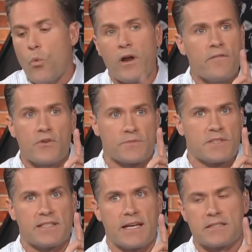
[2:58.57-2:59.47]
one of those
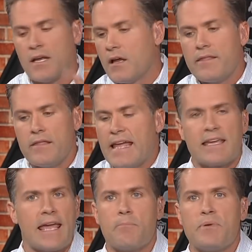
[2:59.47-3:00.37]
mistakes, they
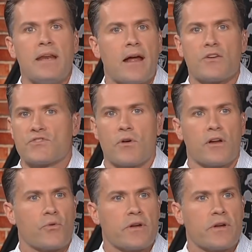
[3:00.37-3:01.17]
can't beat Arizona,